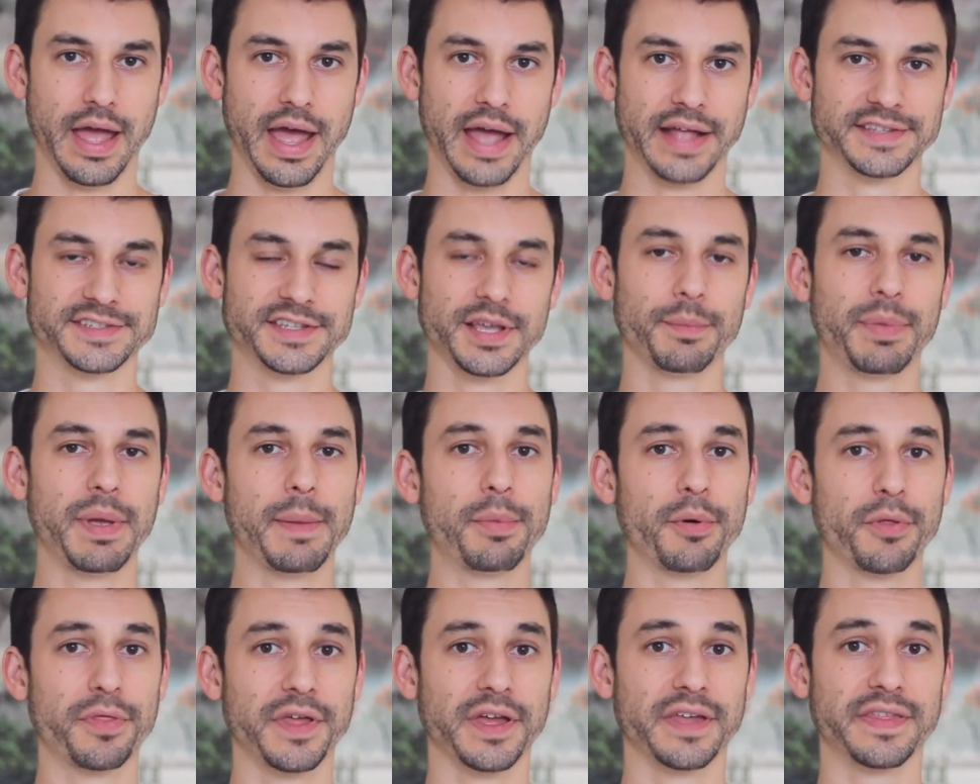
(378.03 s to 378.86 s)
And some
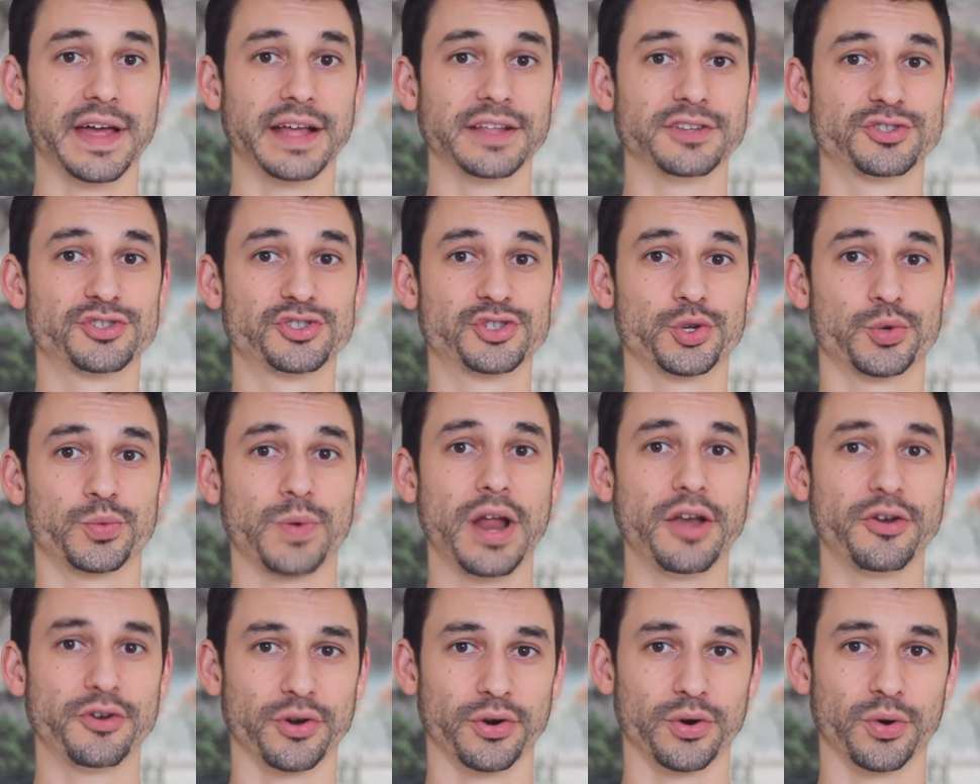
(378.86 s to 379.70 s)
people think that
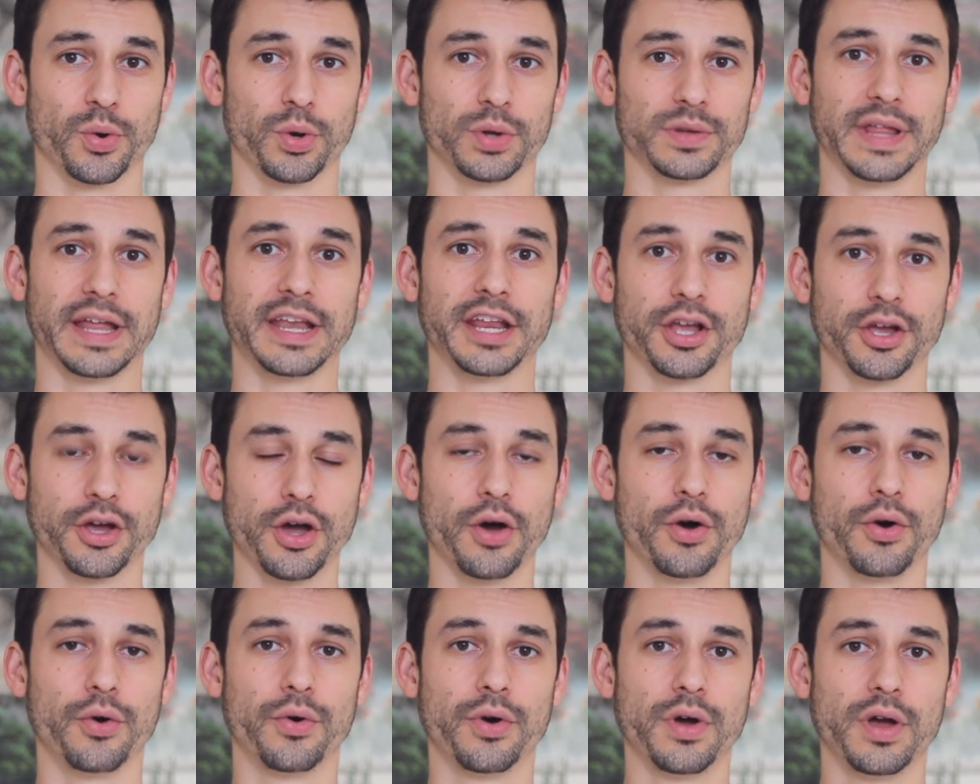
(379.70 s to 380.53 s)
surrender or letting
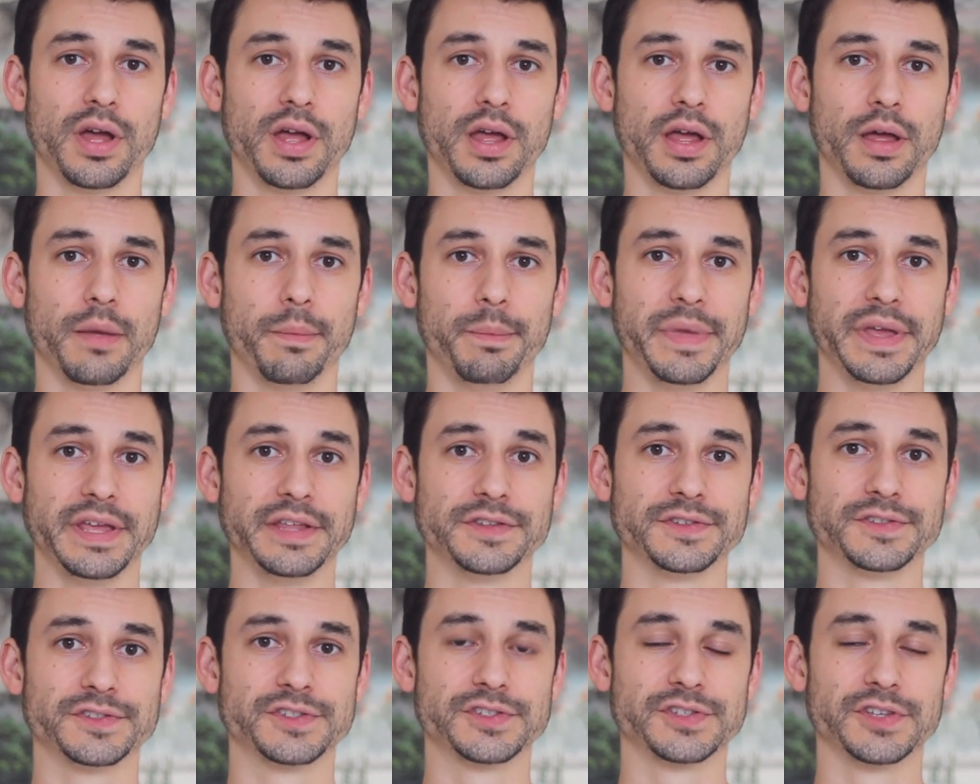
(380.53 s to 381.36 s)
go
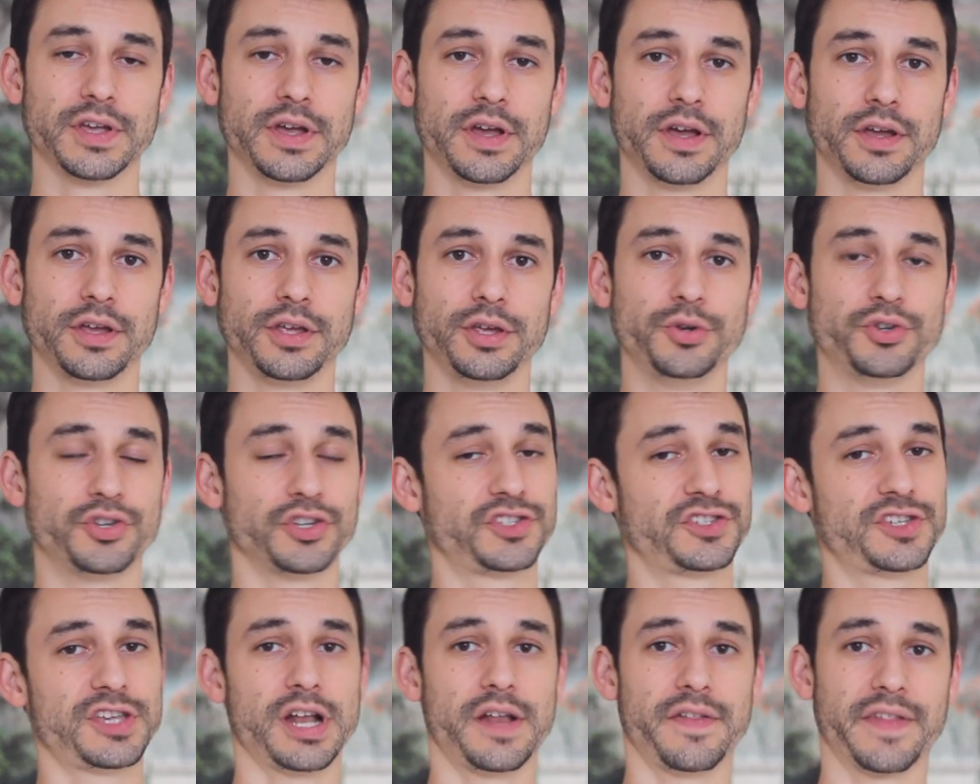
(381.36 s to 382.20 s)
means you
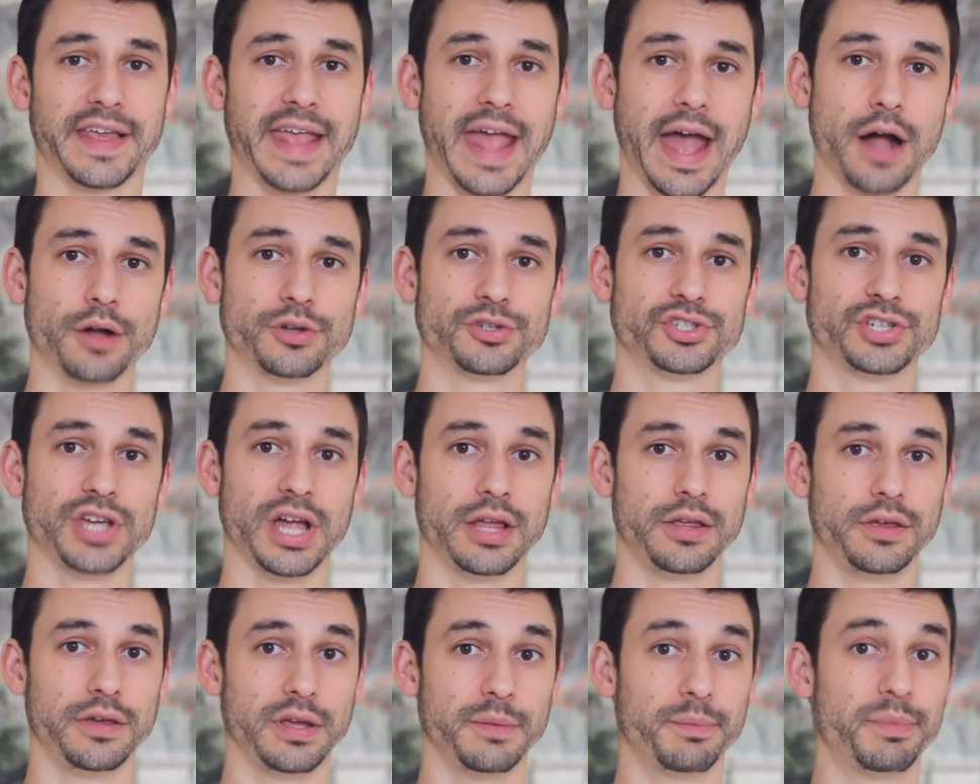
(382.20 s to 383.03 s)
just sit on the couch
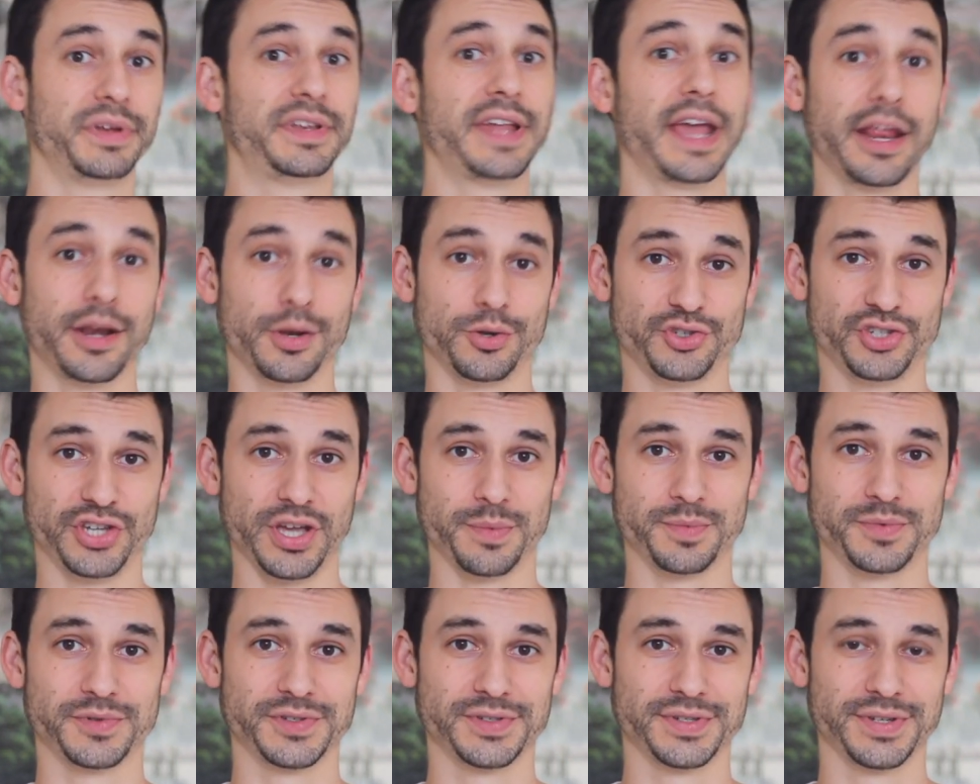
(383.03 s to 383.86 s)
and eat potato
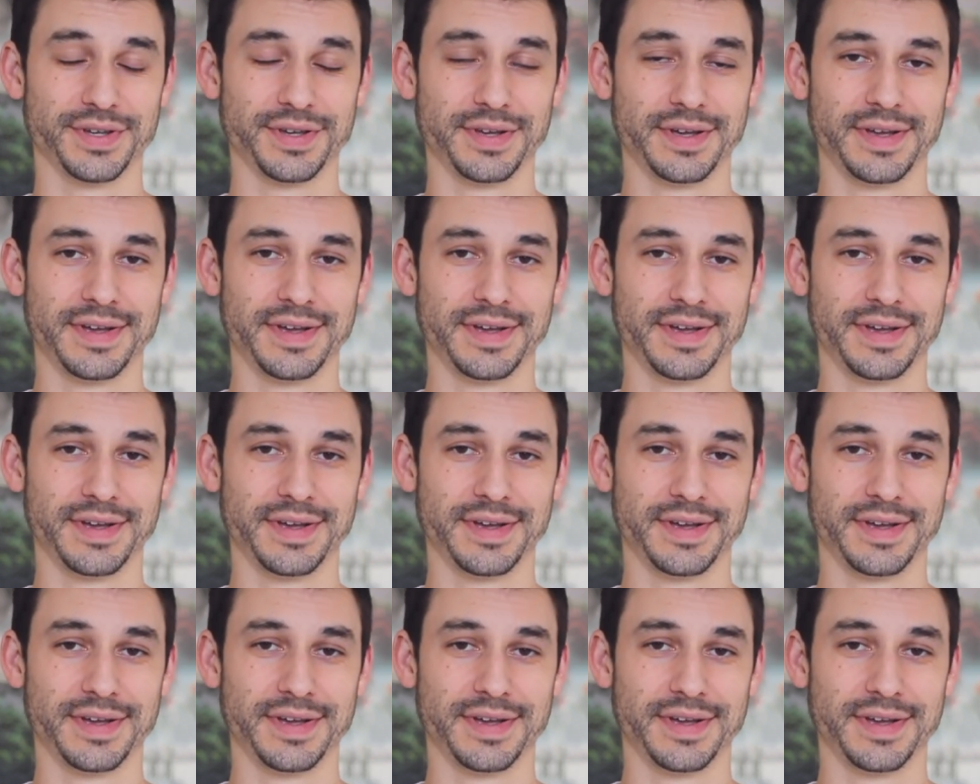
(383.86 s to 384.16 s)
chips.